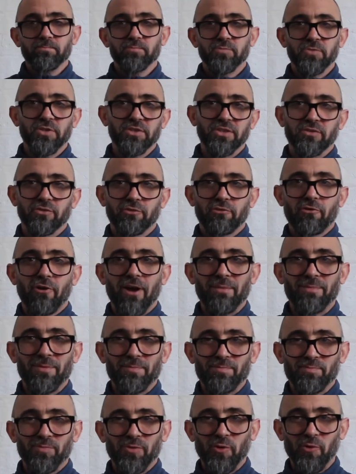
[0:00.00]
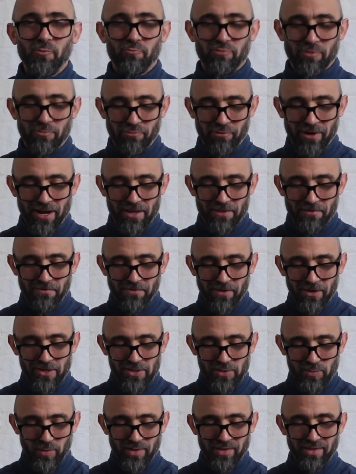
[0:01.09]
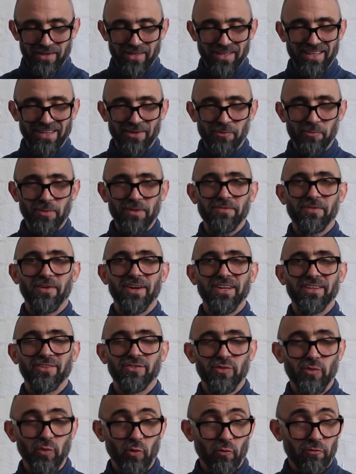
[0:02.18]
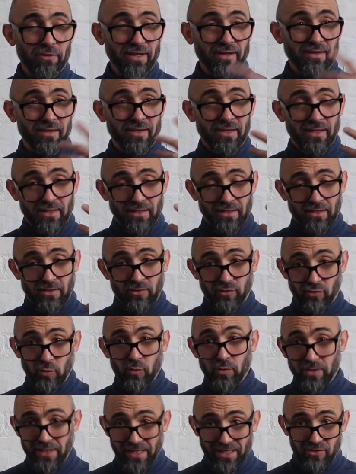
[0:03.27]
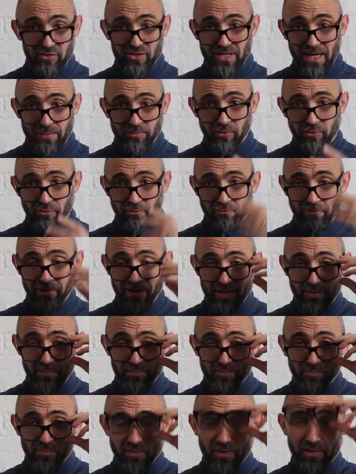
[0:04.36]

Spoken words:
to describe corporate prayer. The first one, we find a story in 2 Kings chapter 3,